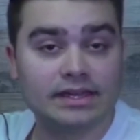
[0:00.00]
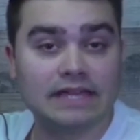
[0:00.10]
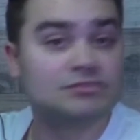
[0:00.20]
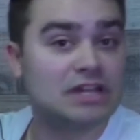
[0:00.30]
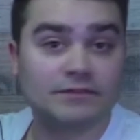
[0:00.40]

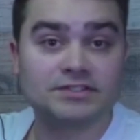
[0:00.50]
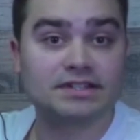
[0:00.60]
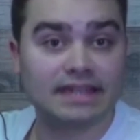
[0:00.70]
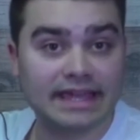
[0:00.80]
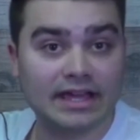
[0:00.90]
If
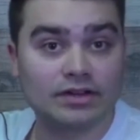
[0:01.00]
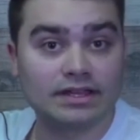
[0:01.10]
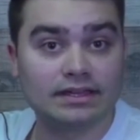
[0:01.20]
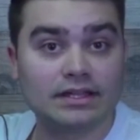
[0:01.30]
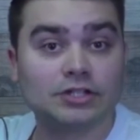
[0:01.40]
Jefferson
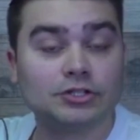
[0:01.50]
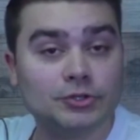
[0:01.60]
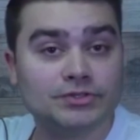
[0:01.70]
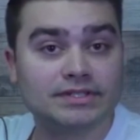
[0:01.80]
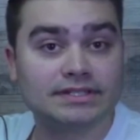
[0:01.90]
County
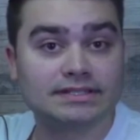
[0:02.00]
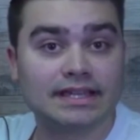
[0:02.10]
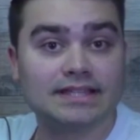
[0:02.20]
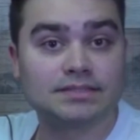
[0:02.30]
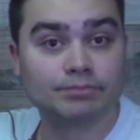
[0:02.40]
loses
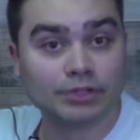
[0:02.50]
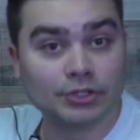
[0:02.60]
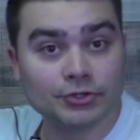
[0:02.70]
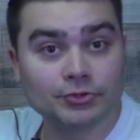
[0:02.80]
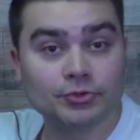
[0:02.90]
its
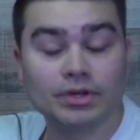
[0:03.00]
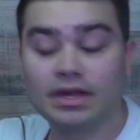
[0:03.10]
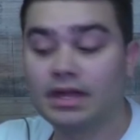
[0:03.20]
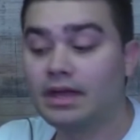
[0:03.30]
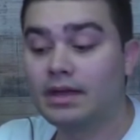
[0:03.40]
blue
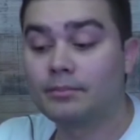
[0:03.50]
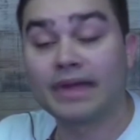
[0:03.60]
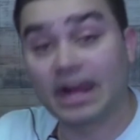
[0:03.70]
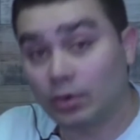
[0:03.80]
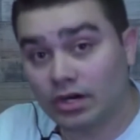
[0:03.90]

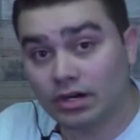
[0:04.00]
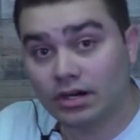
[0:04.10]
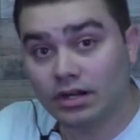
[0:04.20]
power,